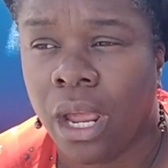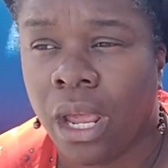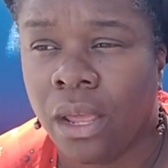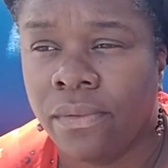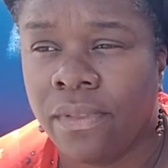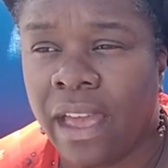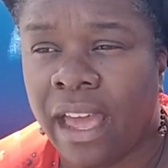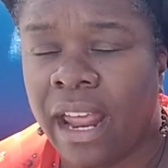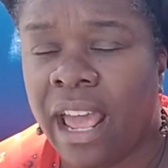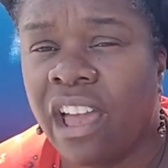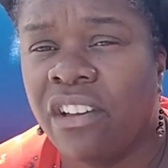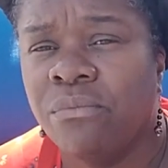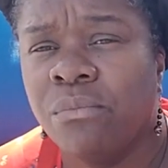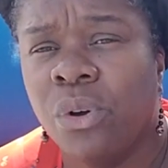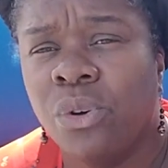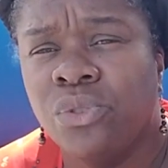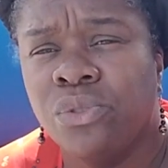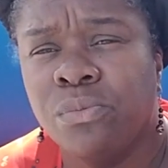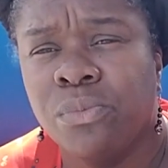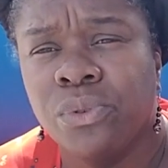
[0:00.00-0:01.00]
that have
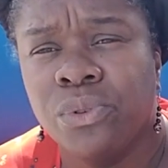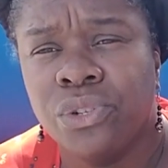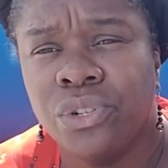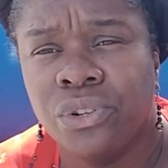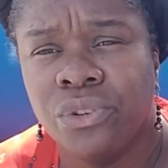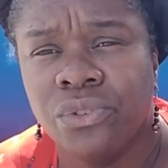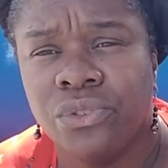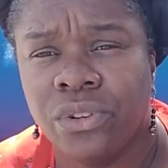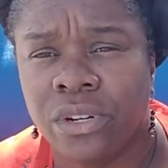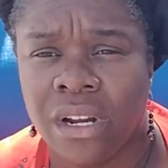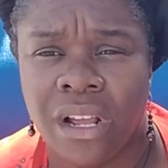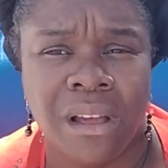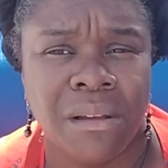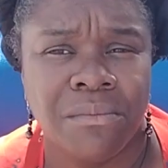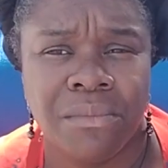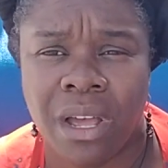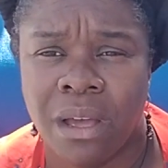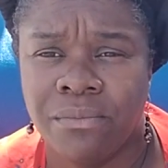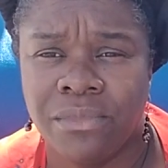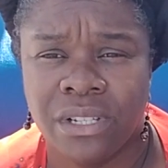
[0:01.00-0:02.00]
multiple children.
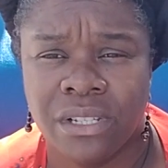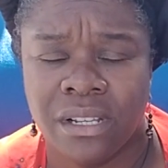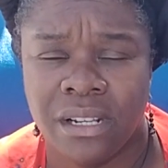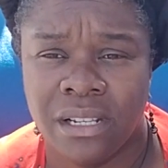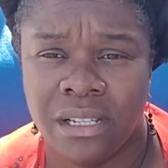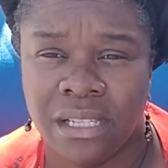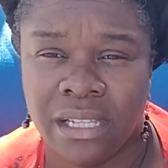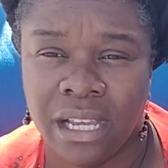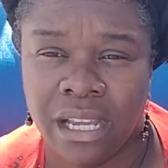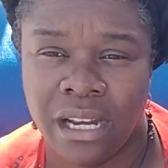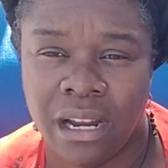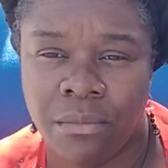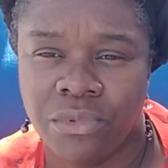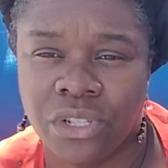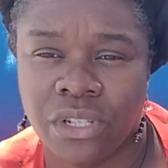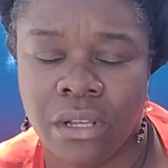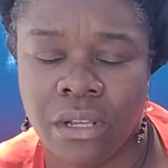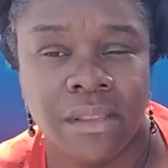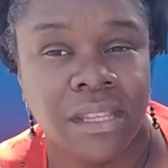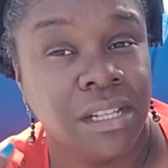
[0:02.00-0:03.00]
I'm just going to say
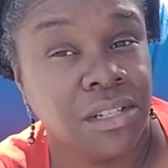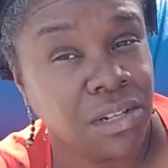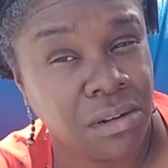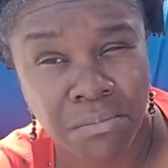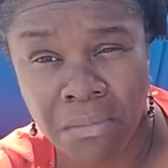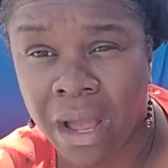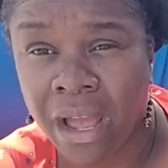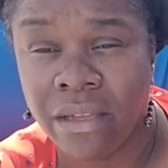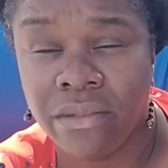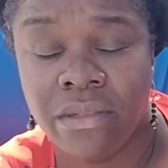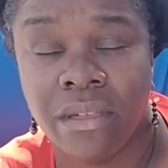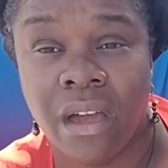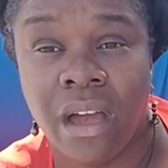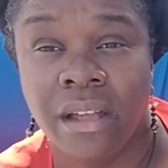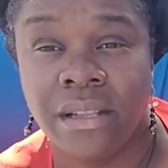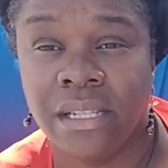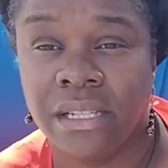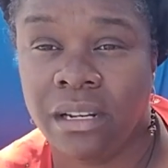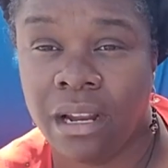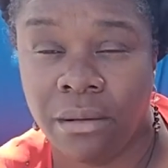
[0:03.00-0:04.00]
it. These are my
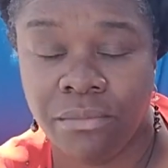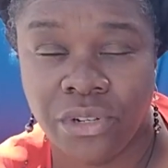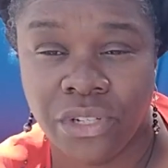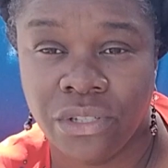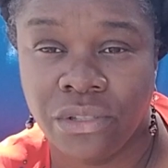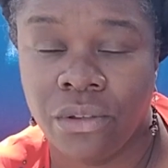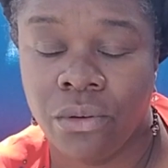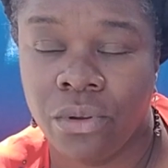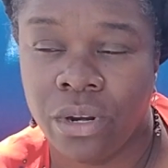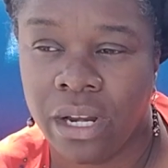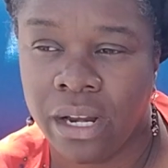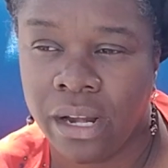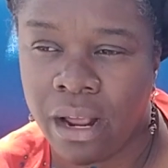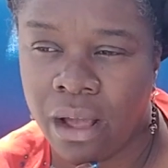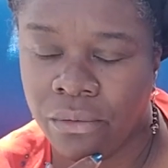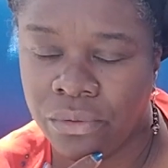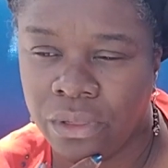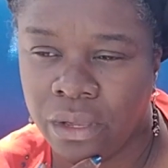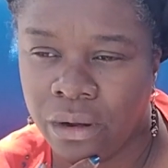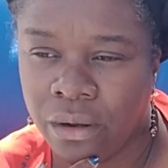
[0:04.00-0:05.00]
thoughts, and I'm just throwing it
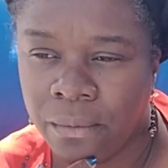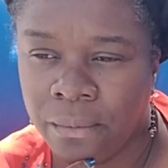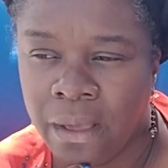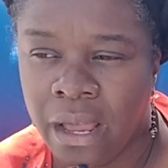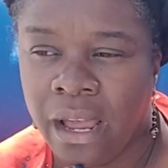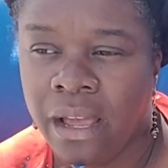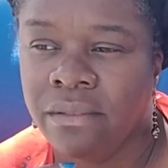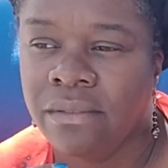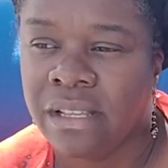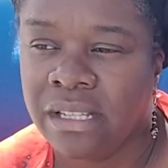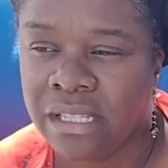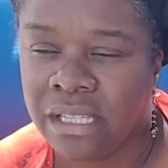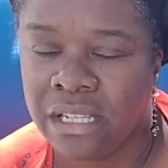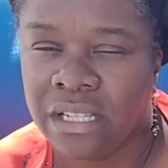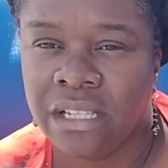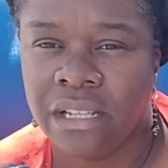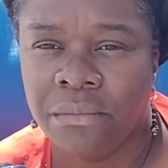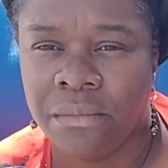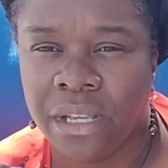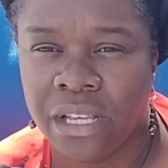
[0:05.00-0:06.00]
out there. The
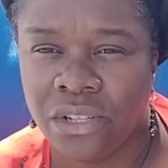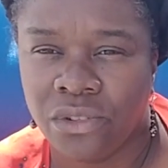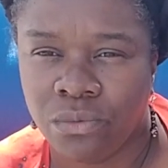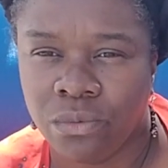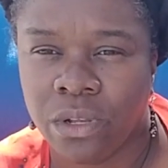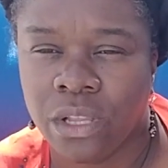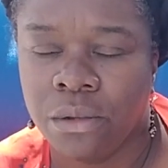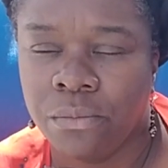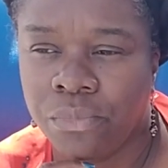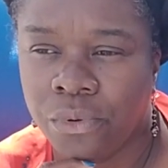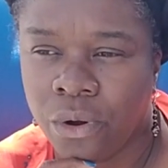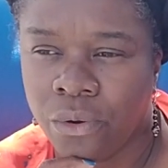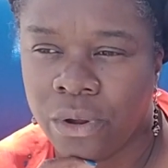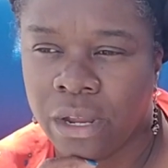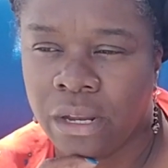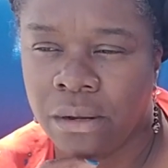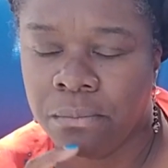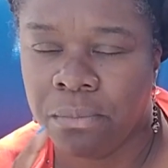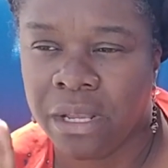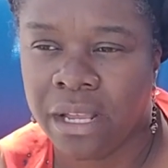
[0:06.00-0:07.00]
system is really
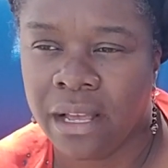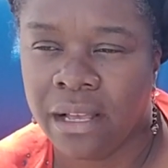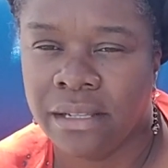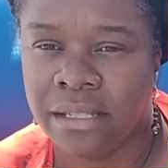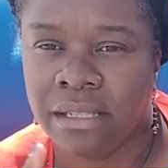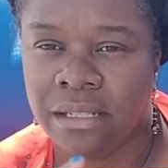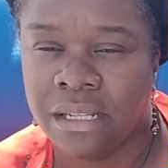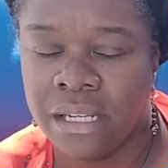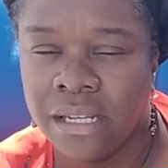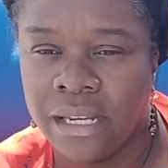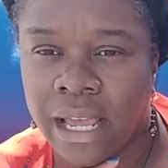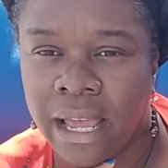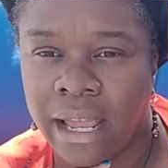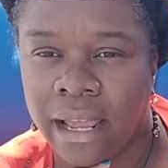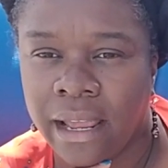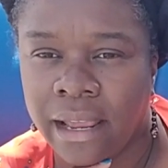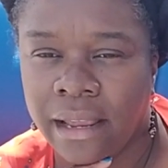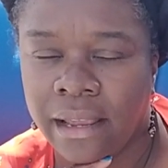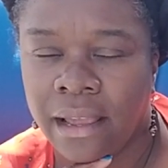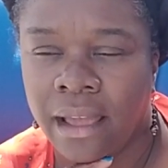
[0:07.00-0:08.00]
broken because
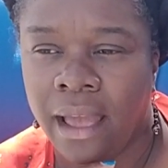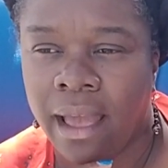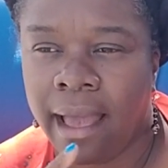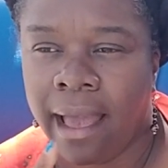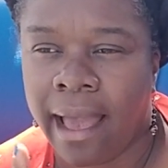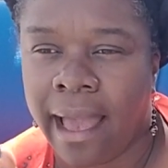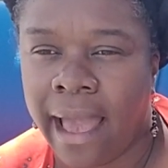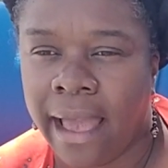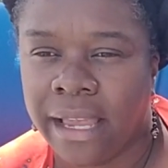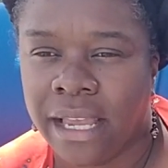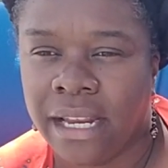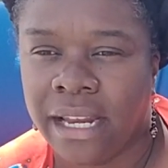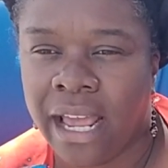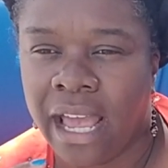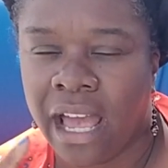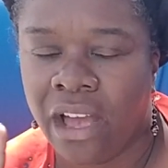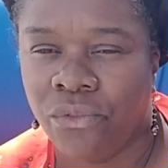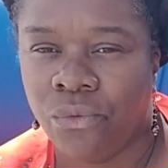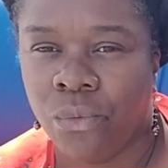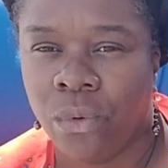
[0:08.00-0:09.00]
today I could
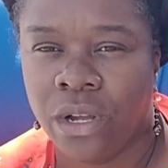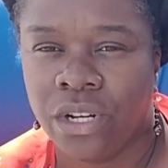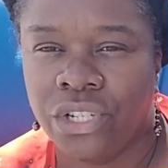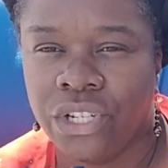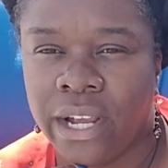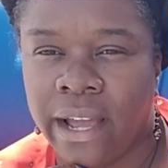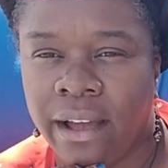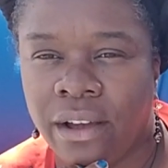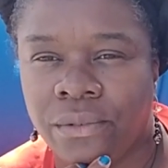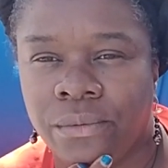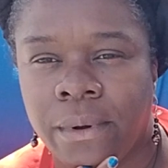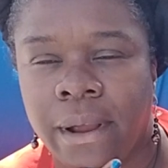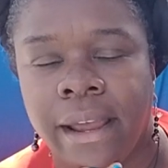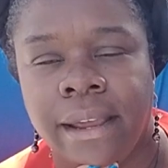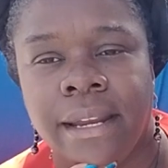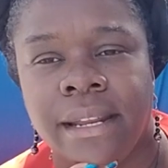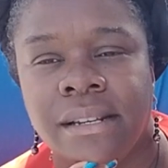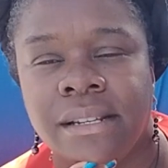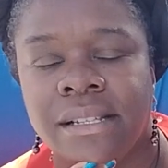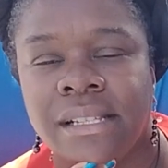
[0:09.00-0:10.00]
have one child,
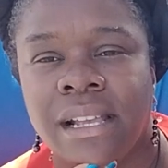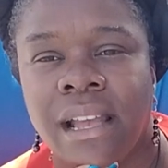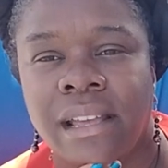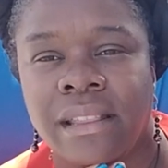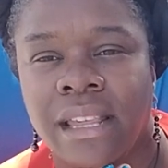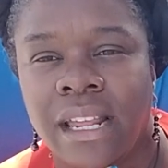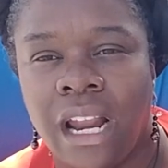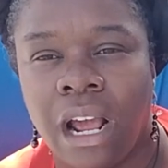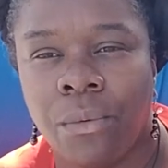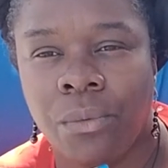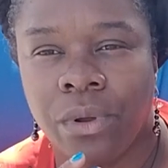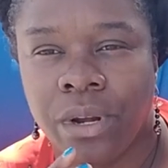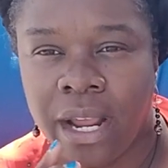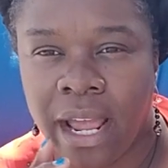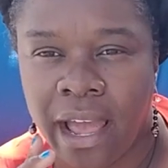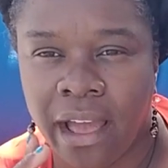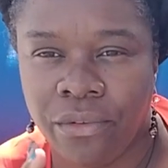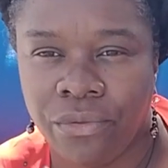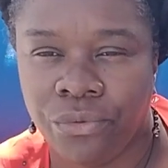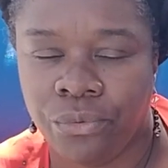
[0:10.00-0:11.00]
right, and decide that I want to
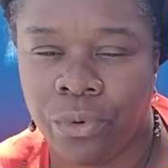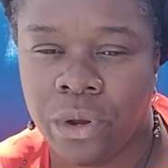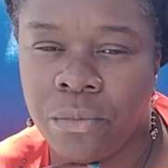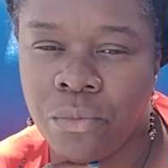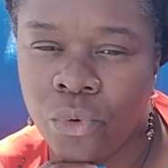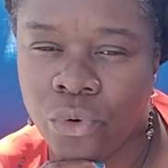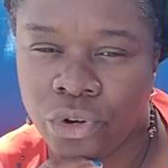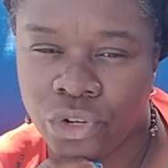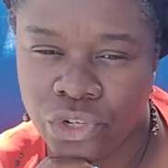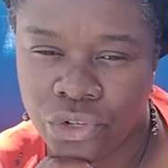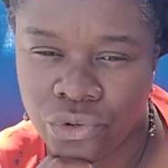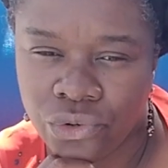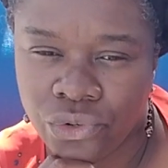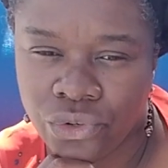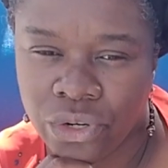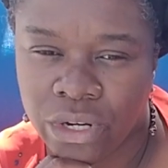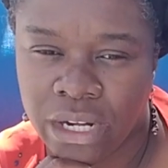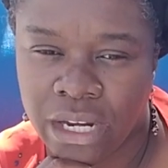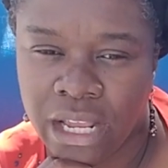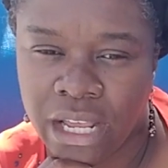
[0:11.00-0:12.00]
have 3 more
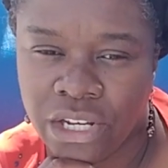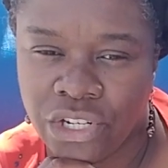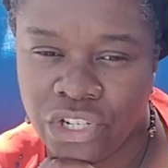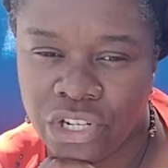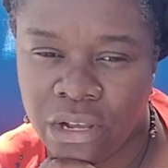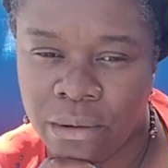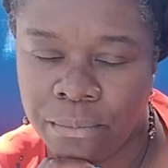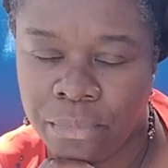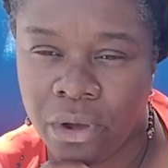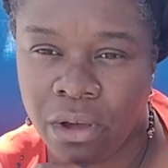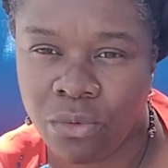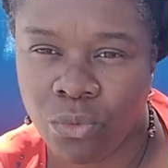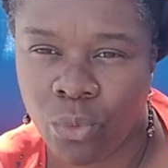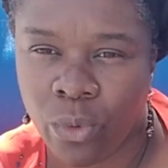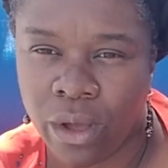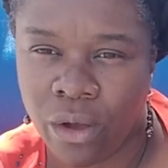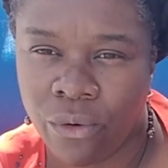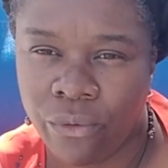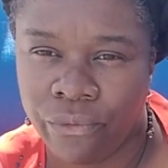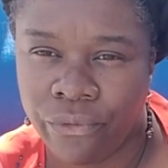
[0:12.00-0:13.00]
children and jump on
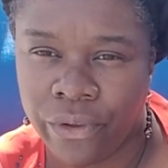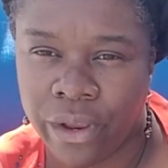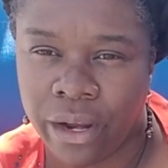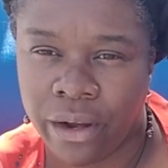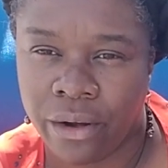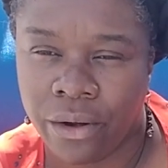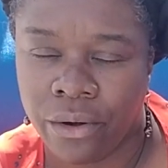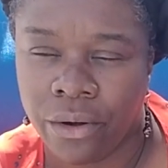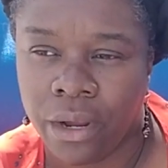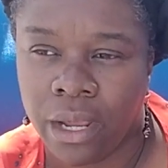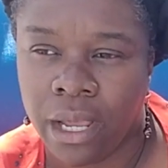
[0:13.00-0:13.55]
welfare